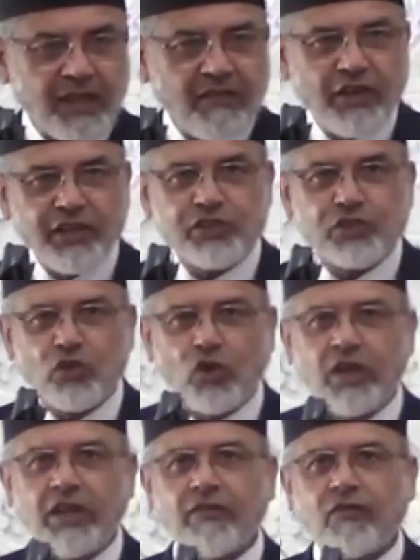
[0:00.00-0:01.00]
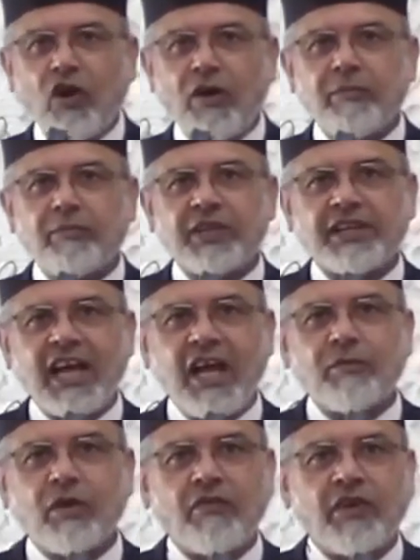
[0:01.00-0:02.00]
one story from the
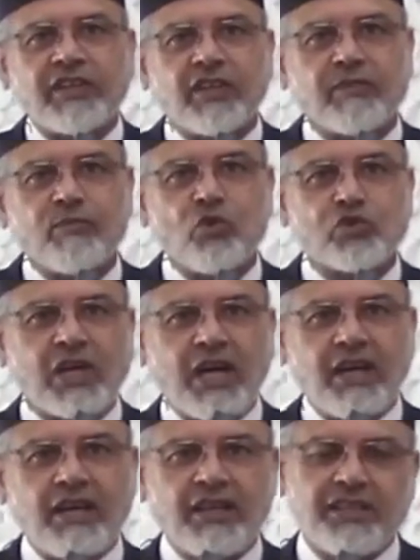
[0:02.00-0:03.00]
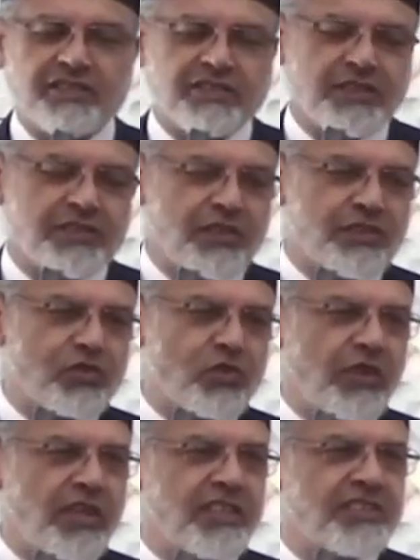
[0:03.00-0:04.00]
time of Hazrat Musa. It's, it, this
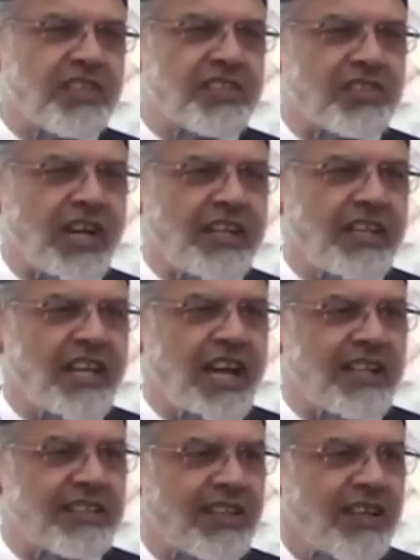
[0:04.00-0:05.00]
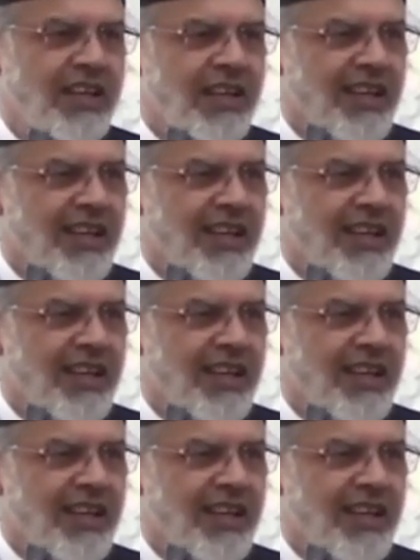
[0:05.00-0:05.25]
story is in Israeliyat.